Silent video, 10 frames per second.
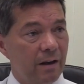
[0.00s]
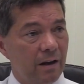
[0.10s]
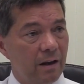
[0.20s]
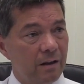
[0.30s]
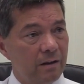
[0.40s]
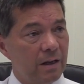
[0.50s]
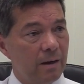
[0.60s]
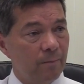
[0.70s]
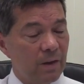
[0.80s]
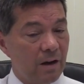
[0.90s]
And
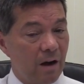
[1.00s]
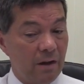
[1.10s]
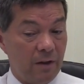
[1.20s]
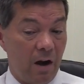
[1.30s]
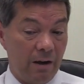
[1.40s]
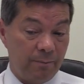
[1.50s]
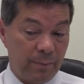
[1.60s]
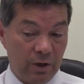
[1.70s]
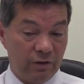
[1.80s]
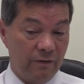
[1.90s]
I
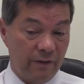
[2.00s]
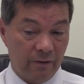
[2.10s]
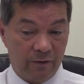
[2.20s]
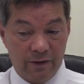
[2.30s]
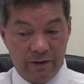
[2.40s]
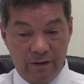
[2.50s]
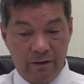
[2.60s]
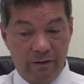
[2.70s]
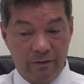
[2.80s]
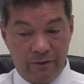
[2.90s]
personally think for the